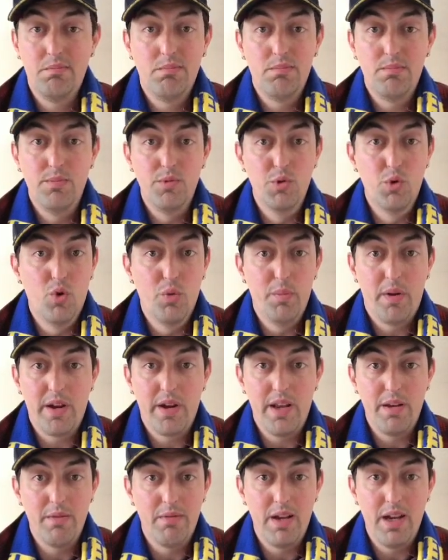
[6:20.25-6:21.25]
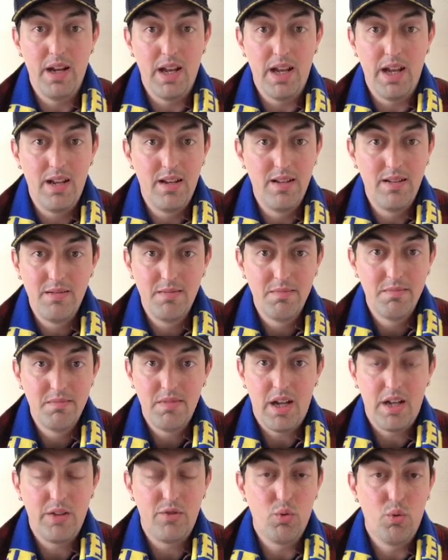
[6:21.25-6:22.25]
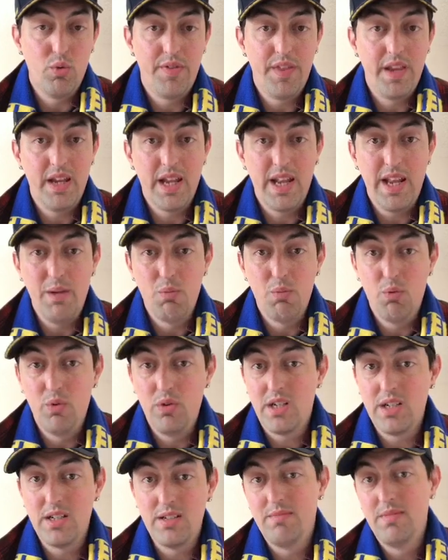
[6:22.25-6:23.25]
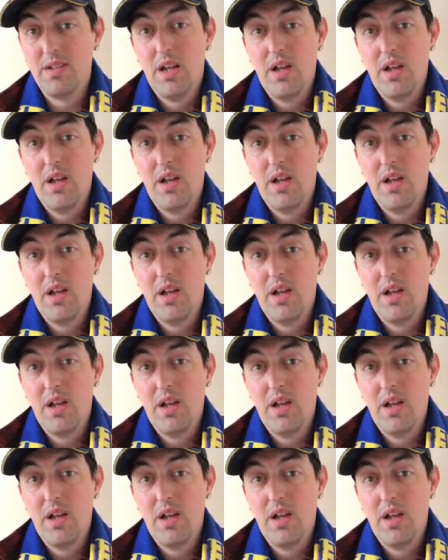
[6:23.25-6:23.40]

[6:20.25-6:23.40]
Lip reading: Nobody really. I don't think anyone can